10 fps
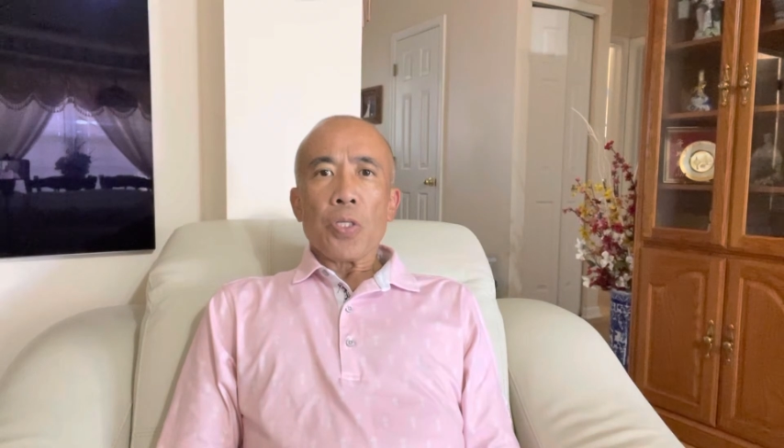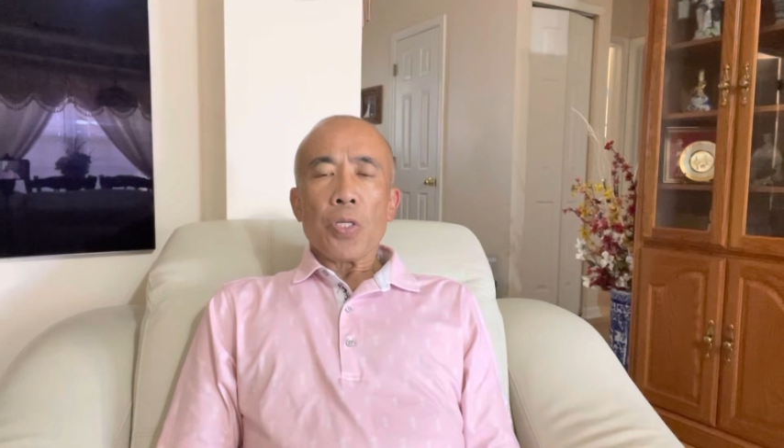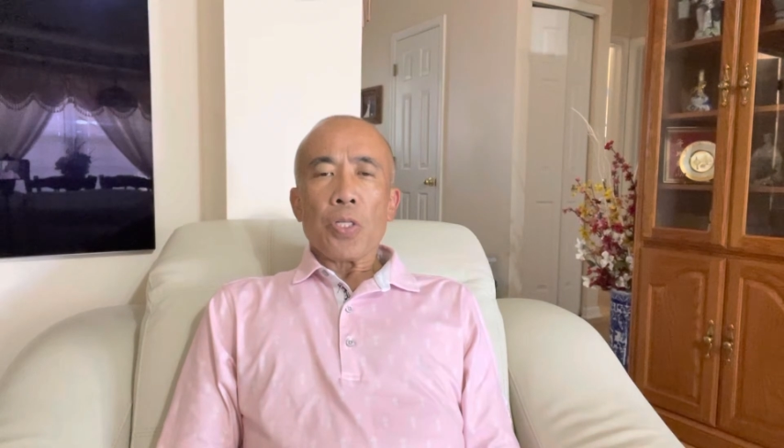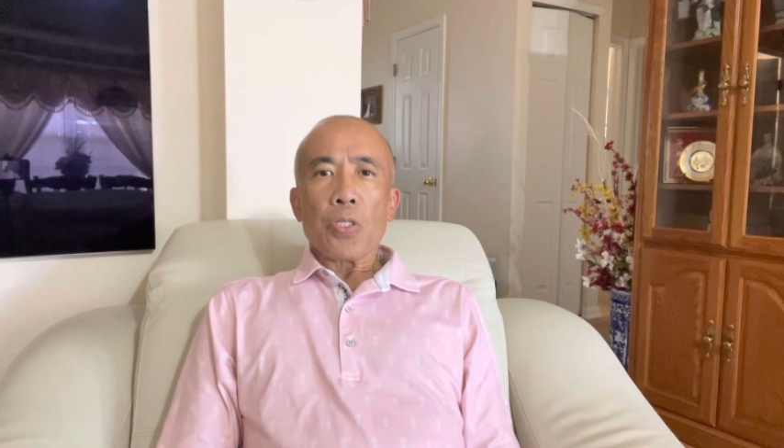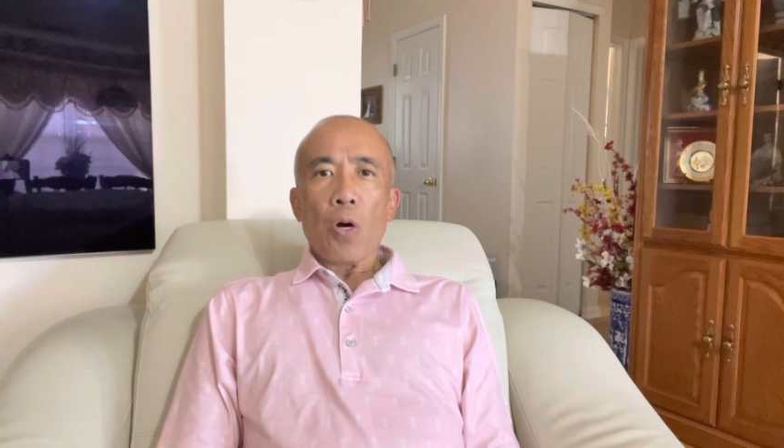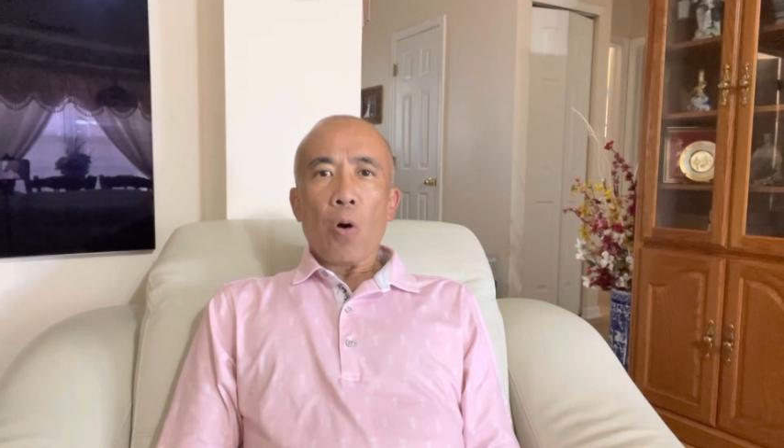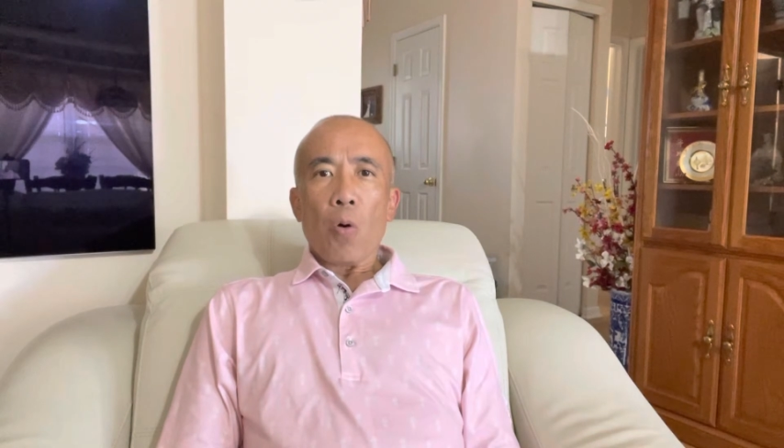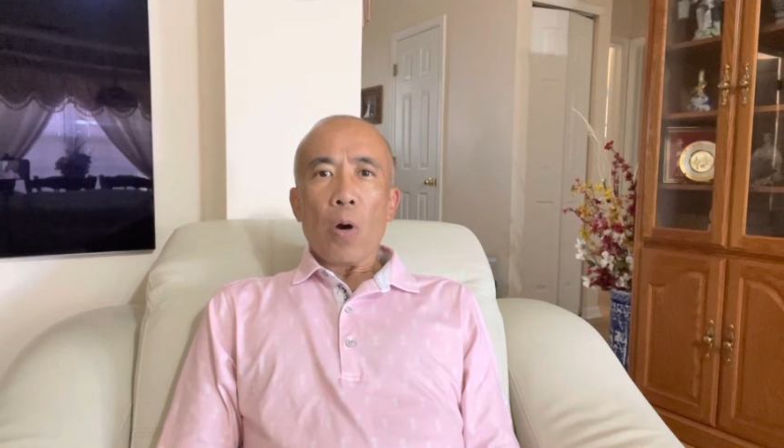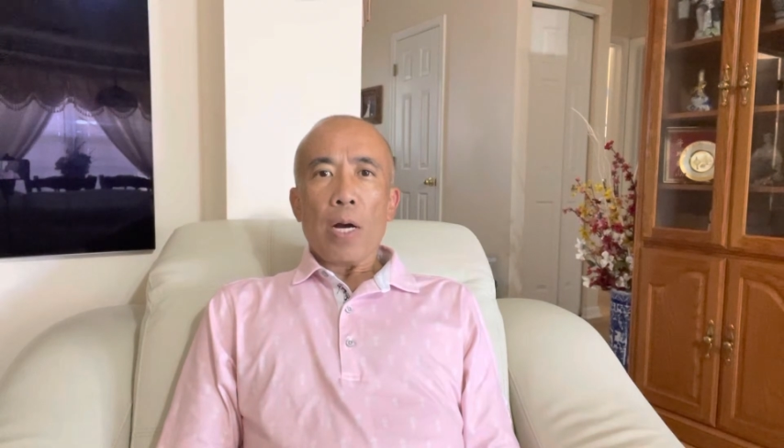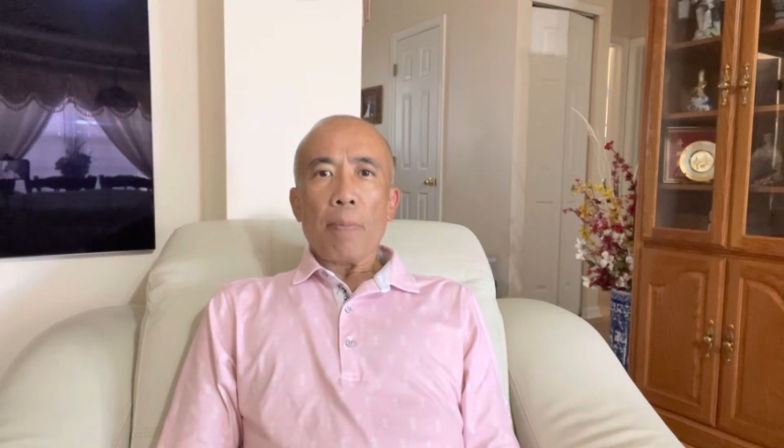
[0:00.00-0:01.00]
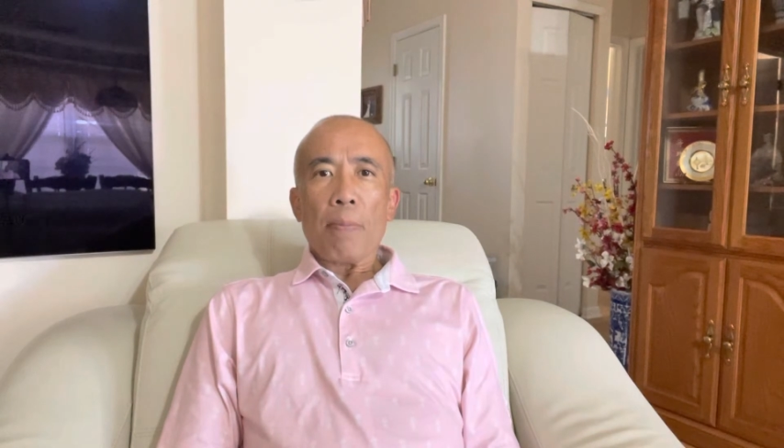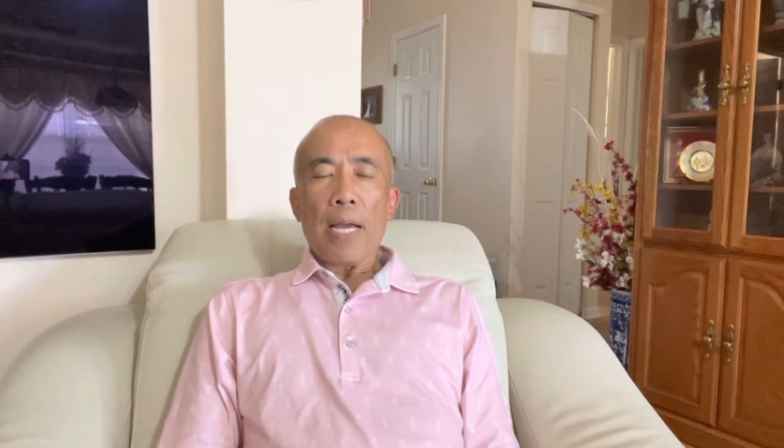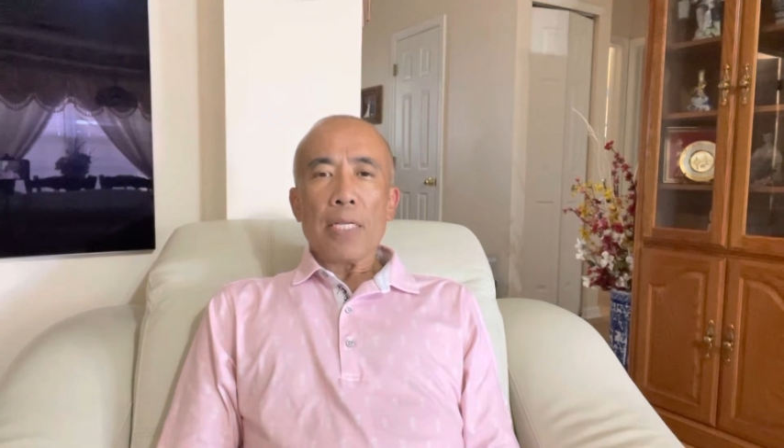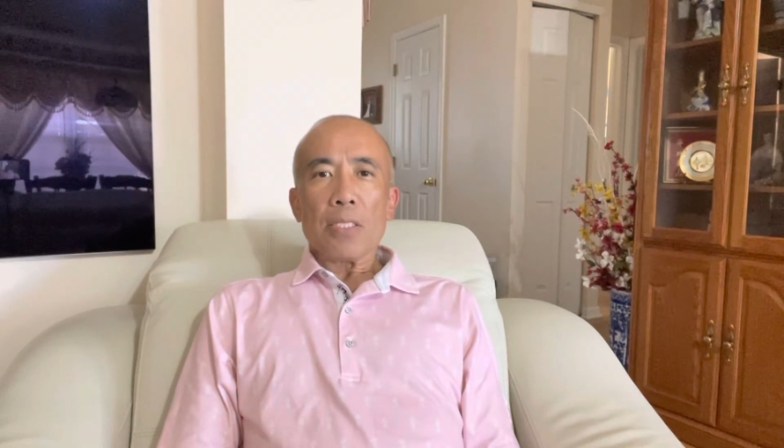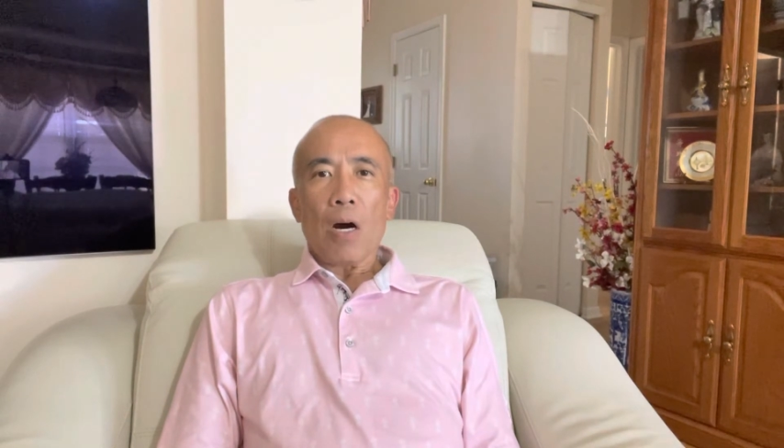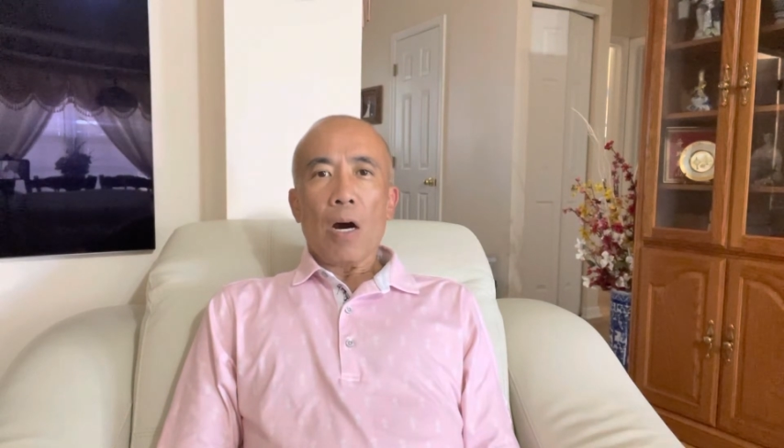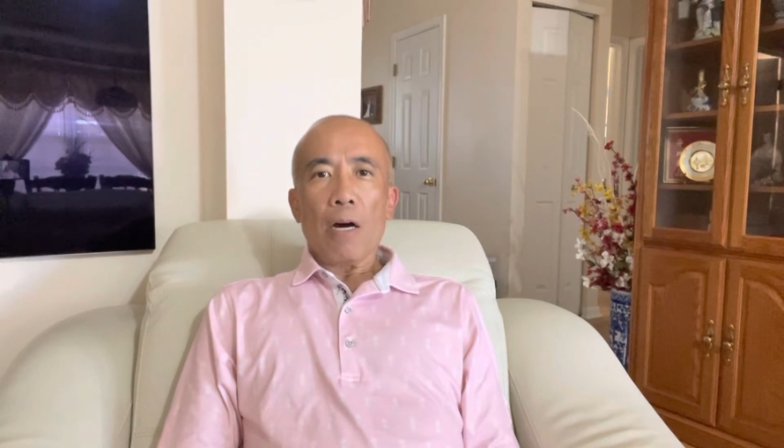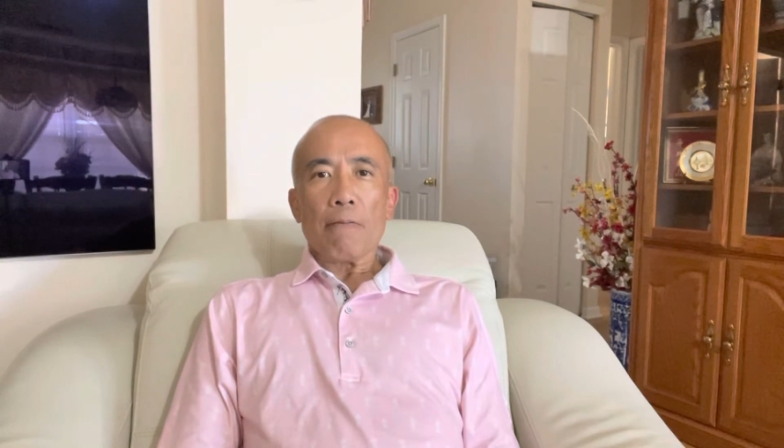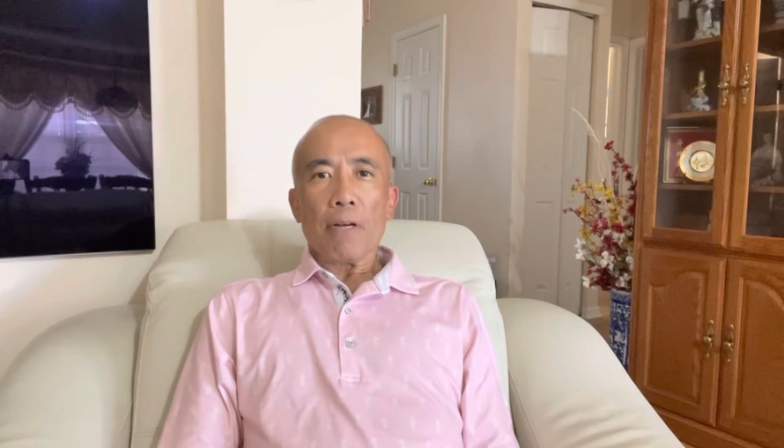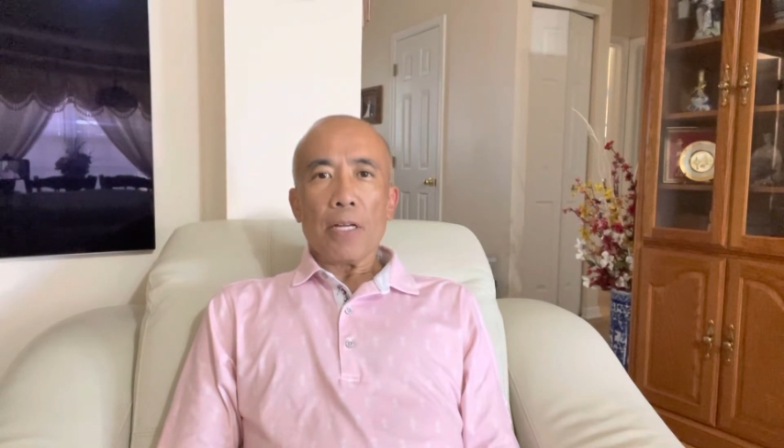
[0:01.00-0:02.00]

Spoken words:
So based off